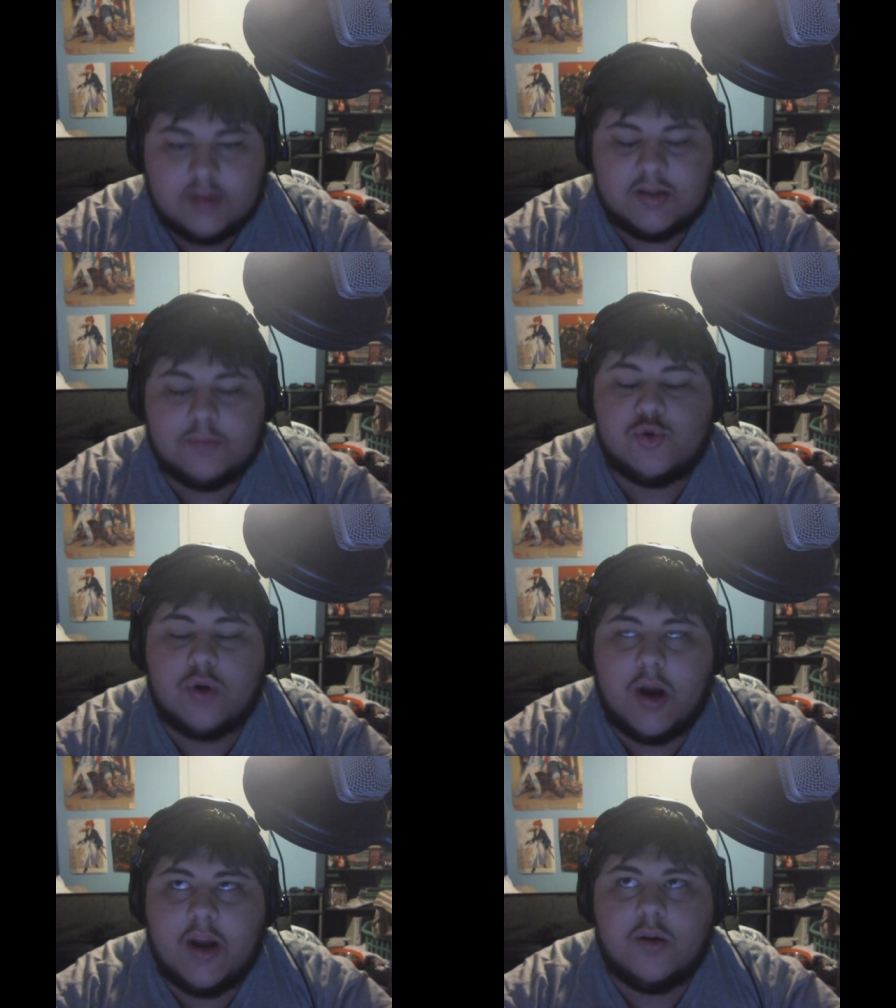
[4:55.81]
because I'm
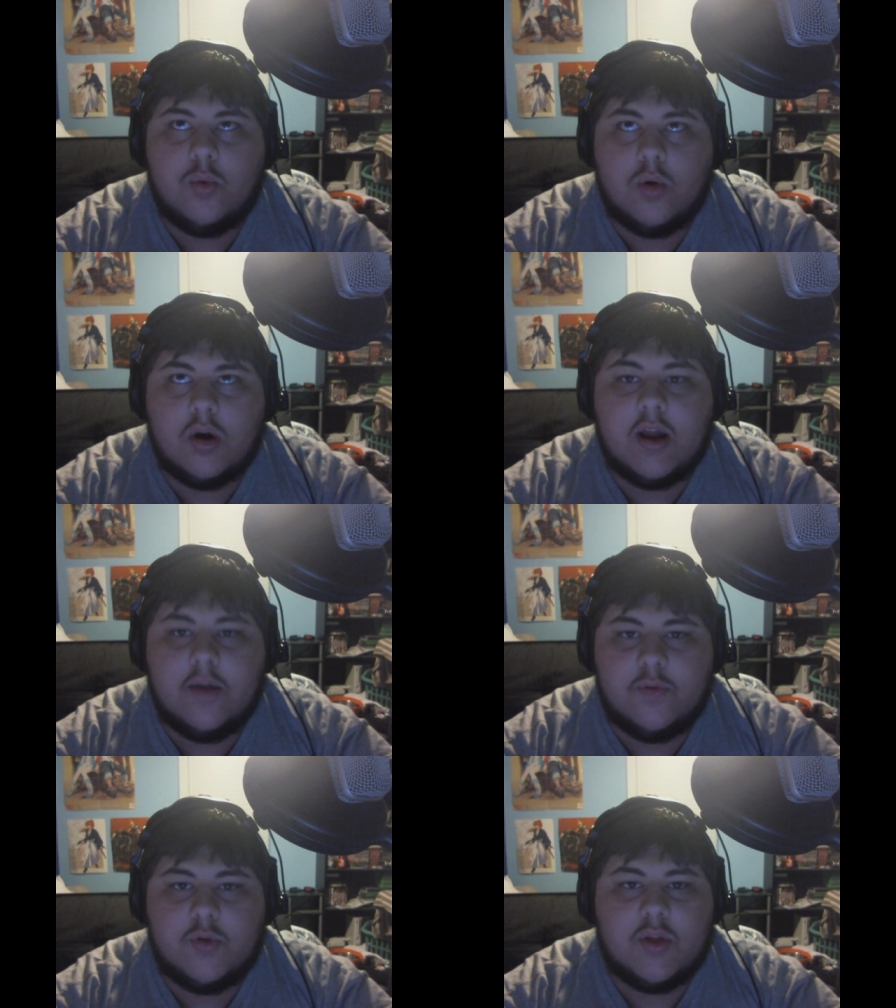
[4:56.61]
trying to work
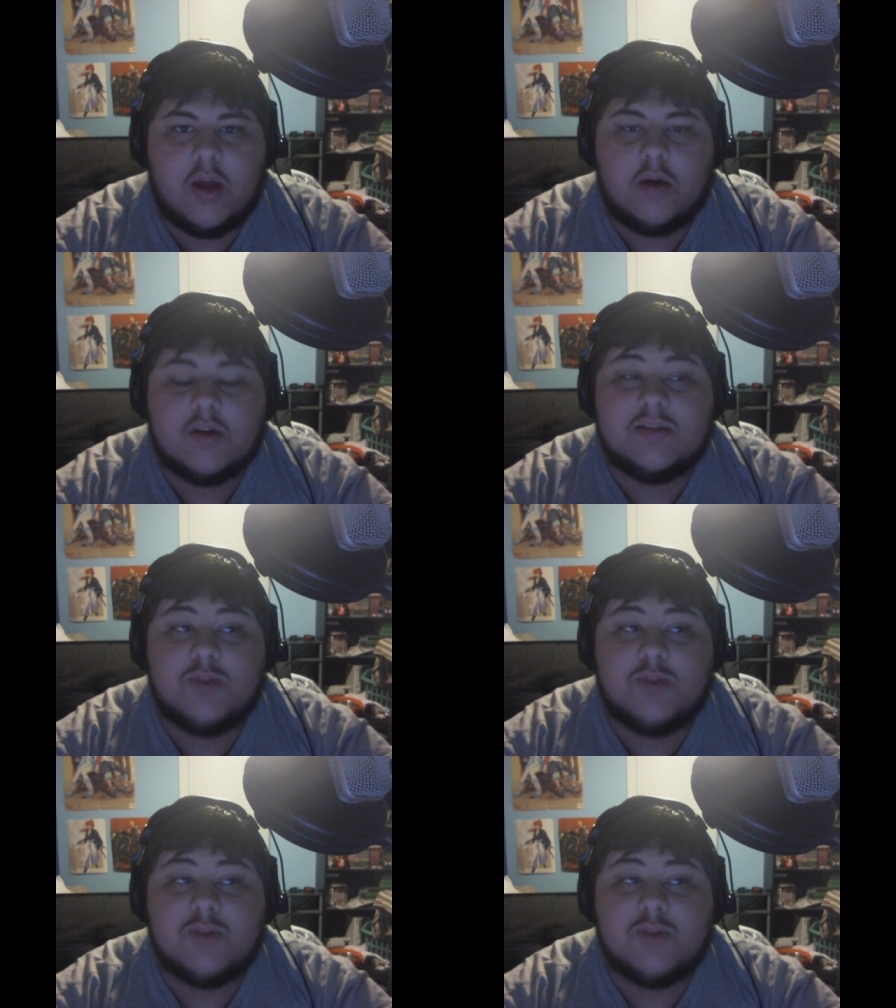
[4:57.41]
everything out because